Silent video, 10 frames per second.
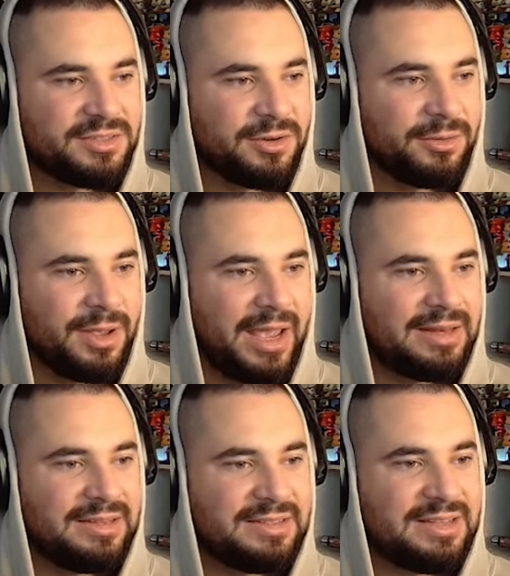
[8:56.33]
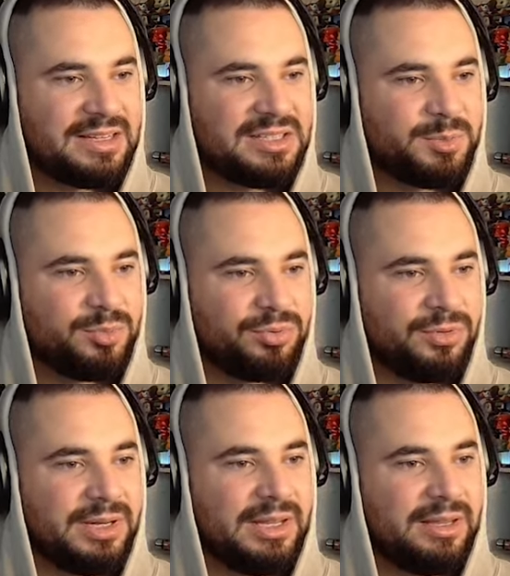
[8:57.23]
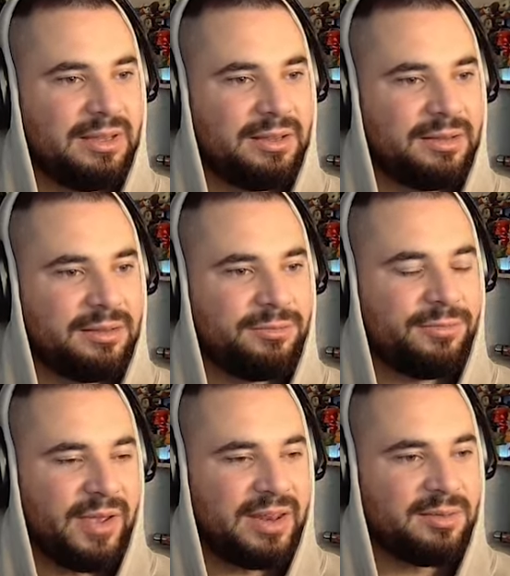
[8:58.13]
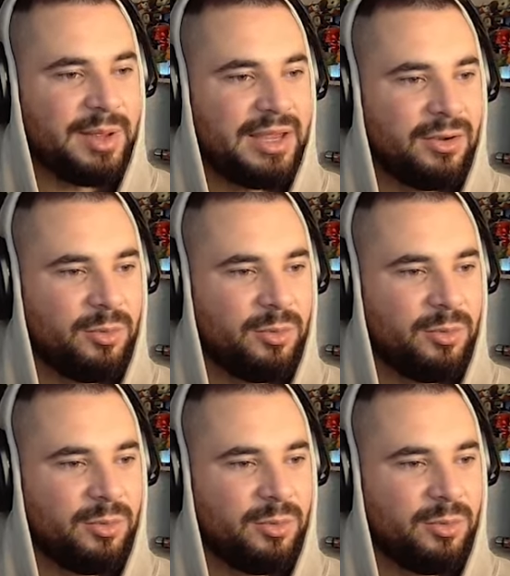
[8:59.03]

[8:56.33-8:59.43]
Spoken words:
So A tier sounds pretty fair to me.